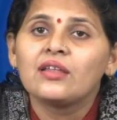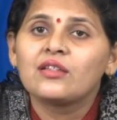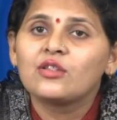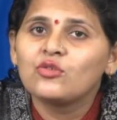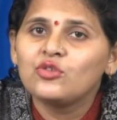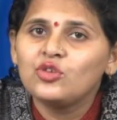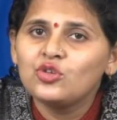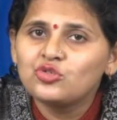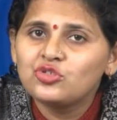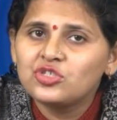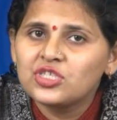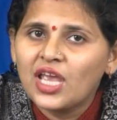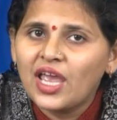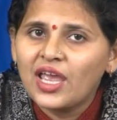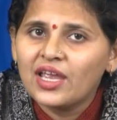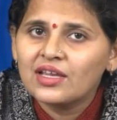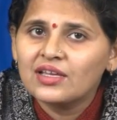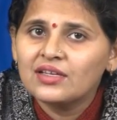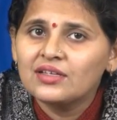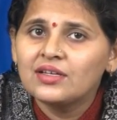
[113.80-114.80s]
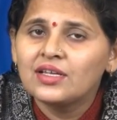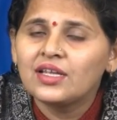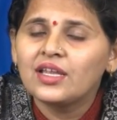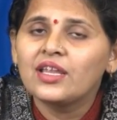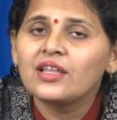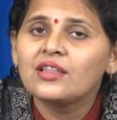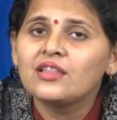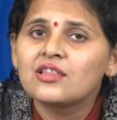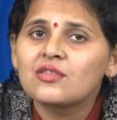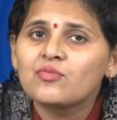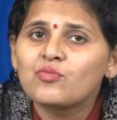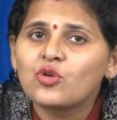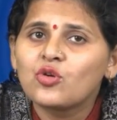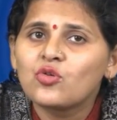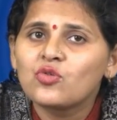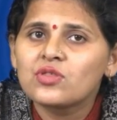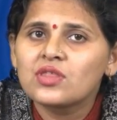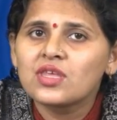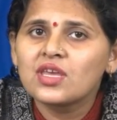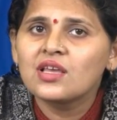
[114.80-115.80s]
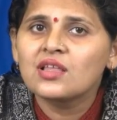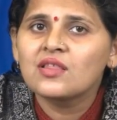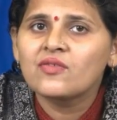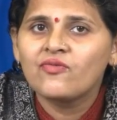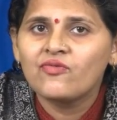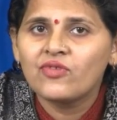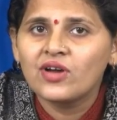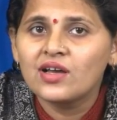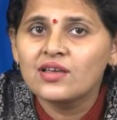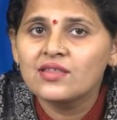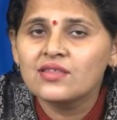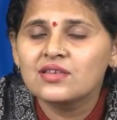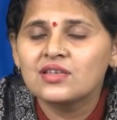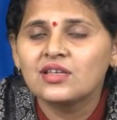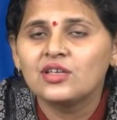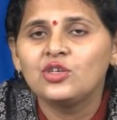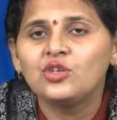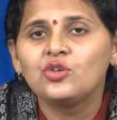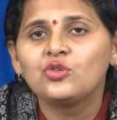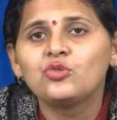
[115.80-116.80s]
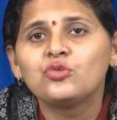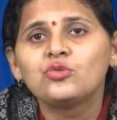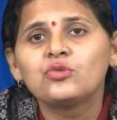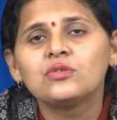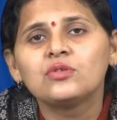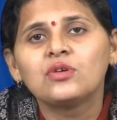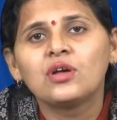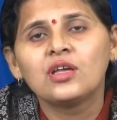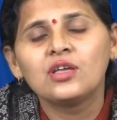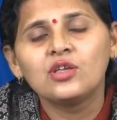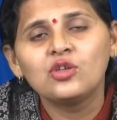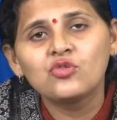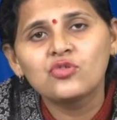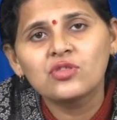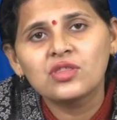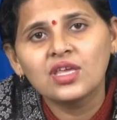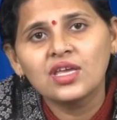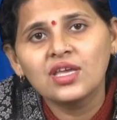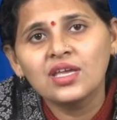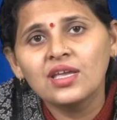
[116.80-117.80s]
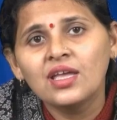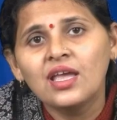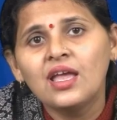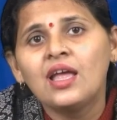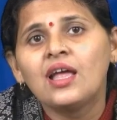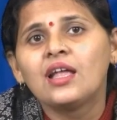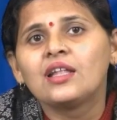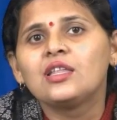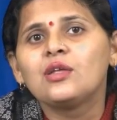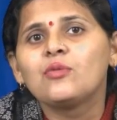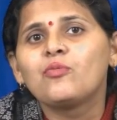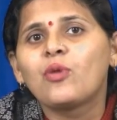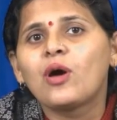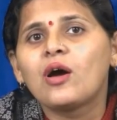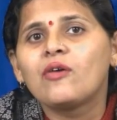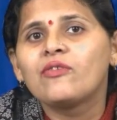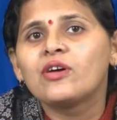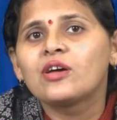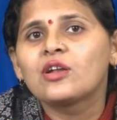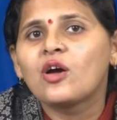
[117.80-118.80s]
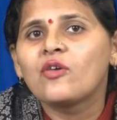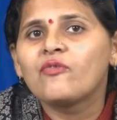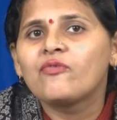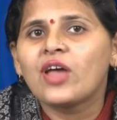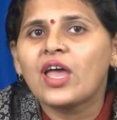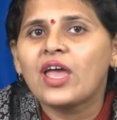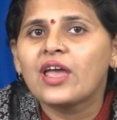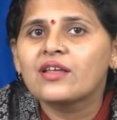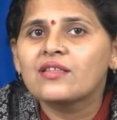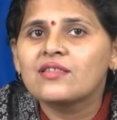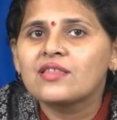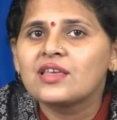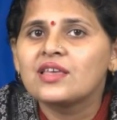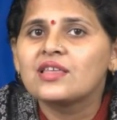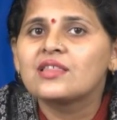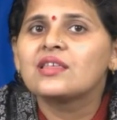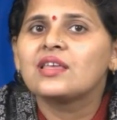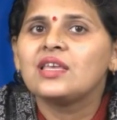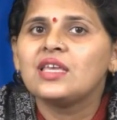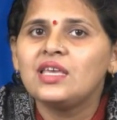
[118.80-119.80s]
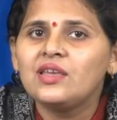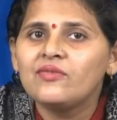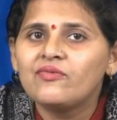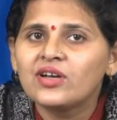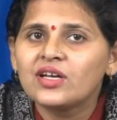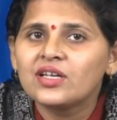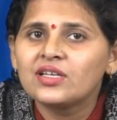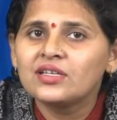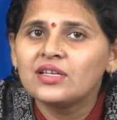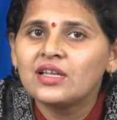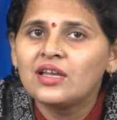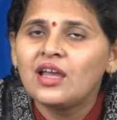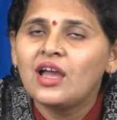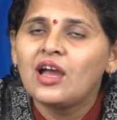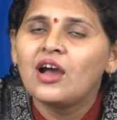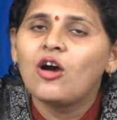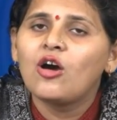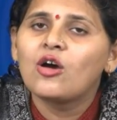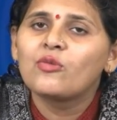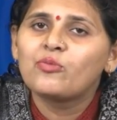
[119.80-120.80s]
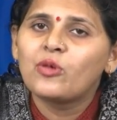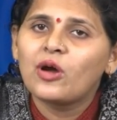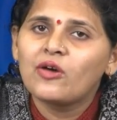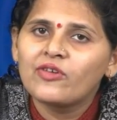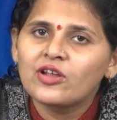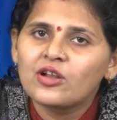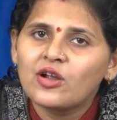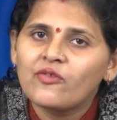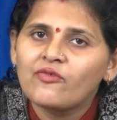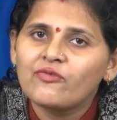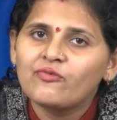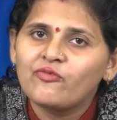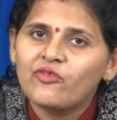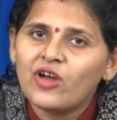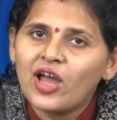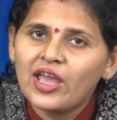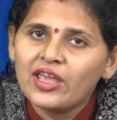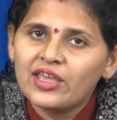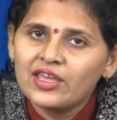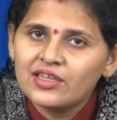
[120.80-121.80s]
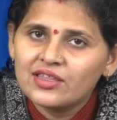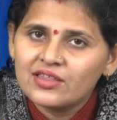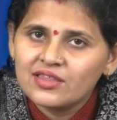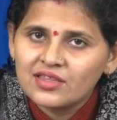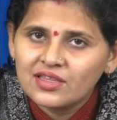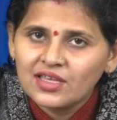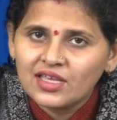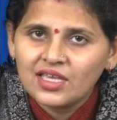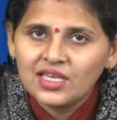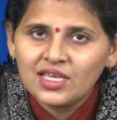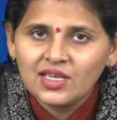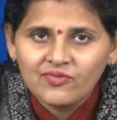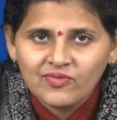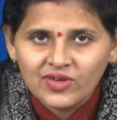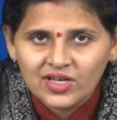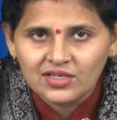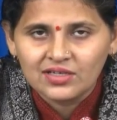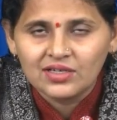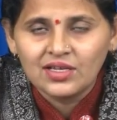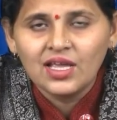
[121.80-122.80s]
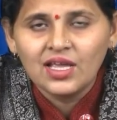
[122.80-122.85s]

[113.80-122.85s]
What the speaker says: So you check in this process. First you see the power of x is even or power of y is even.